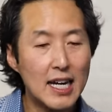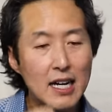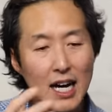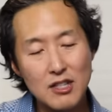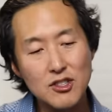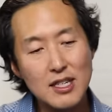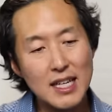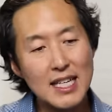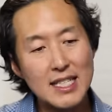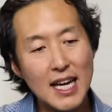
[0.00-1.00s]
Collagen
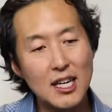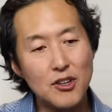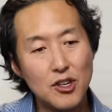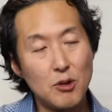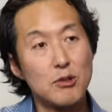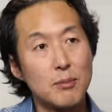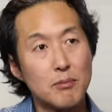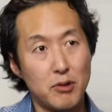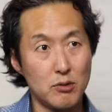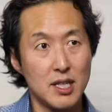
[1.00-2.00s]
is a huge
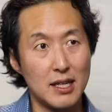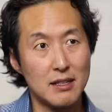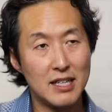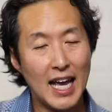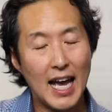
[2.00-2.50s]
protein.